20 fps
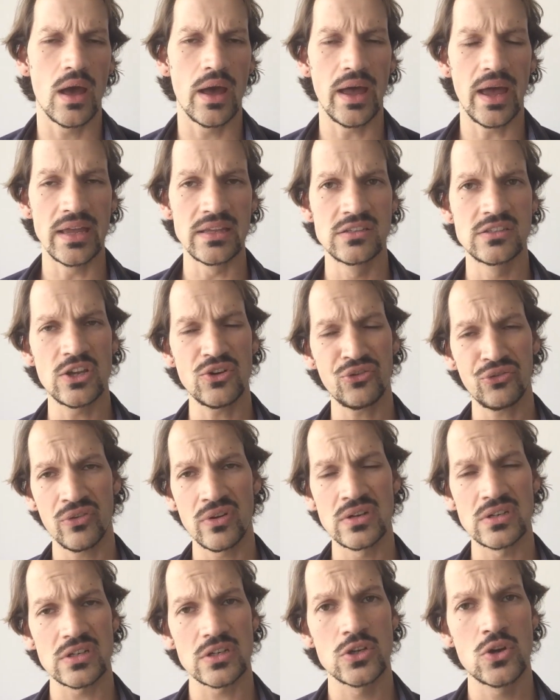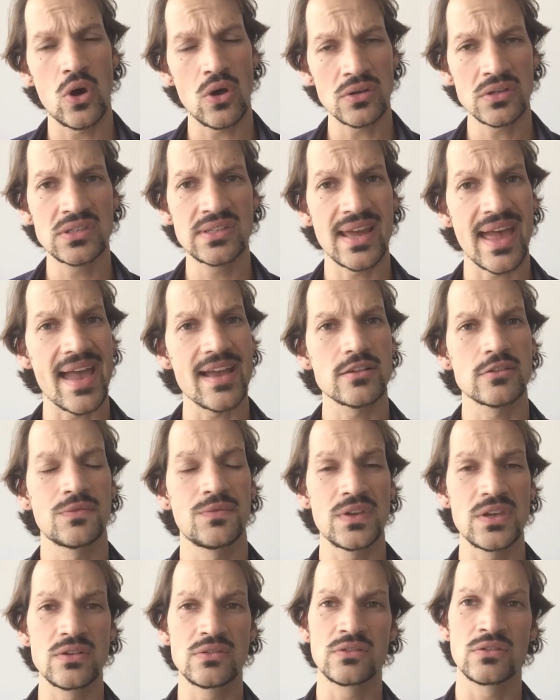a different context
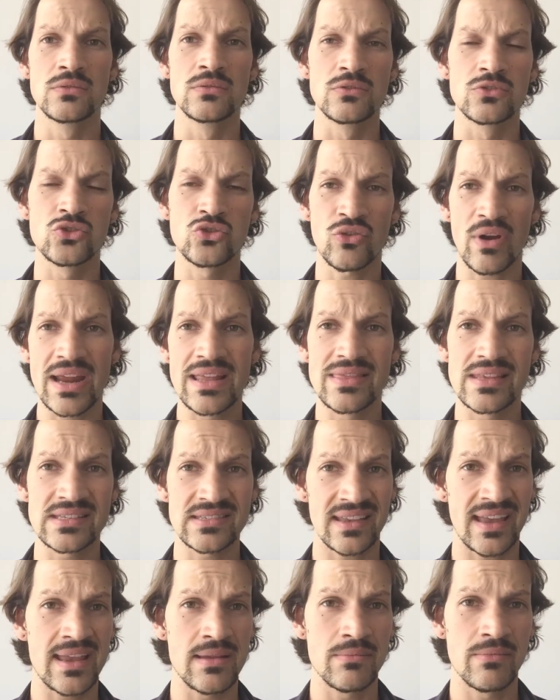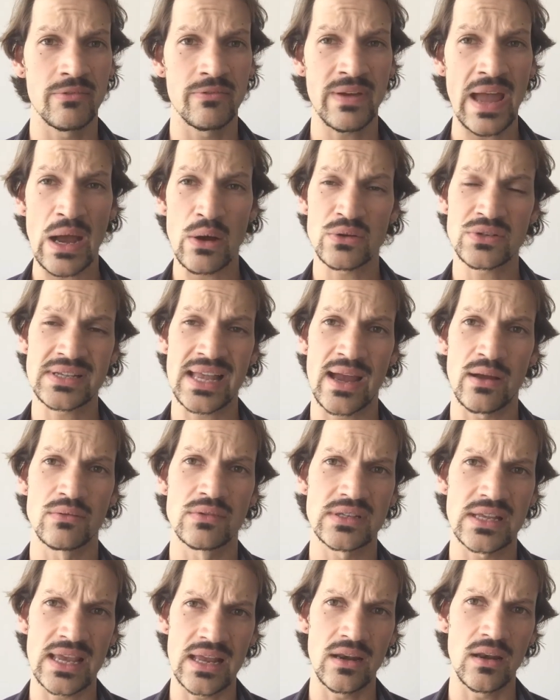for you to train the same vowel
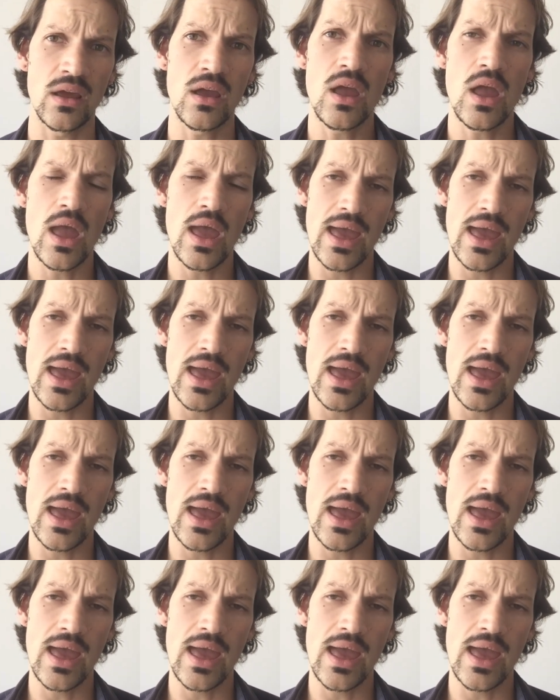sounds in.